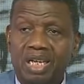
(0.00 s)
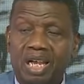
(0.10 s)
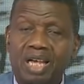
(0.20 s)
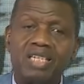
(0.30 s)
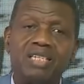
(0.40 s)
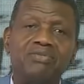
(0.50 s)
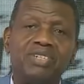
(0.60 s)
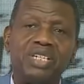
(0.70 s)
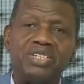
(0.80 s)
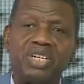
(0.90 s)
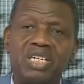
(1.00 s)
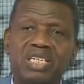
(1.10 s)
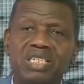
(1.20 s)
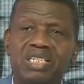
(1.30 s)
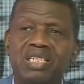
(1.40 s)
And the invitation
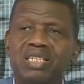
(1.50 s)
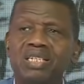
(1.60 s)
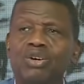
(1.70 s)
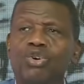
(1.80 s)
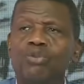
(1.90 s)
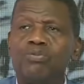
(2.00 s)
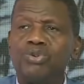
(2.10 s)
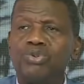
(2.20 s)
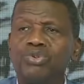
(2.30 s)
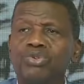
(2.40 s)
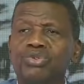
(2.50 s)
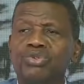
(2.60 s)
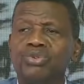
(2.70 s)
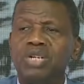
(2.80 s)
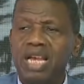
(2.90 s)
is still open
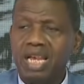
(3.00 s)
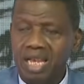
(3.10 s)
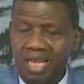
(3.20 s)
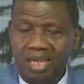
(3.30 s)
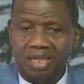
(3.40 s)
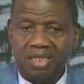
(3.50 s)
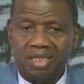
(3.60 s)
today.